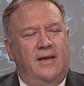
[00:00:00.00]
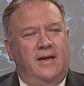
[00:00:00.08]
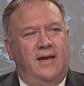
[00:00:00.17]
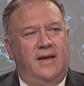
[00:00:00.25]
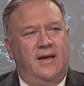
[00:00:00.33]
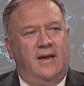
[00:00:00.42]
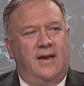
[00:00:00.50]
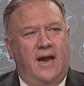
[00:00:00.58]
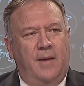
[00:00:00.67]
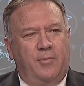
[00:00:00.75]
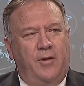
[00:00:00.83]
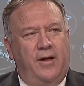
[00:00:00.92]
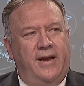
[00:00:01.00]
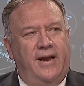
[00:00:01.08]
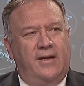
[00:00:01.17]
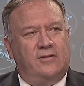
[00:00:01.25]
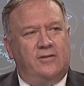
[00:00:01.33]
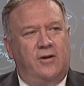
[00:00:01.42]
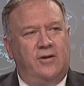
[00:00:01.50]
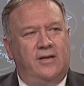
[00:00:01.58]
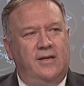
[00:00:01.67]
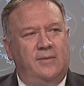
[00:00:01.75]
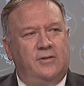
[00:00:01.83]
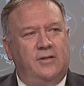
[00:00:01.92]
In April, I announced our
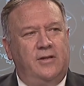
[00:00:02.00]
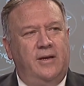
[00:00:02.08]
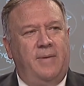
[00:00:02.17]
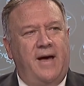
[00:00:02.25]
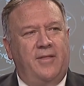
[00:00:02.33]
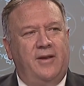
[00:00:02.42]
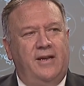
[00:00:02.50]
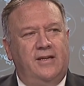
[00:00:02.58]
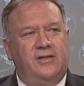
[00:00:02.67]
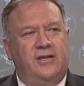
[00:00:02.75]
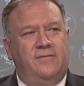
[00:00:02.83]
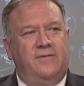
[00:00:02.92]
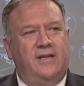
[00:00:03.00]
team's Clean Path initiative